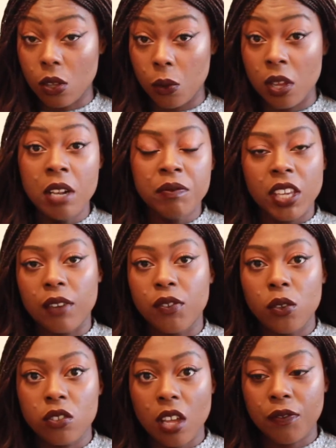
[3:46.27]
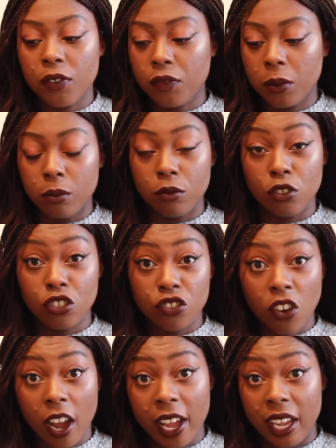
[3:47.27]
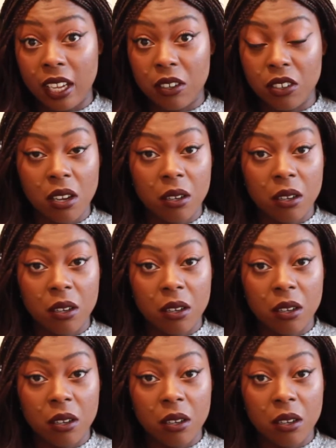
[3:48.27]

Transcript: So if you suffer from dry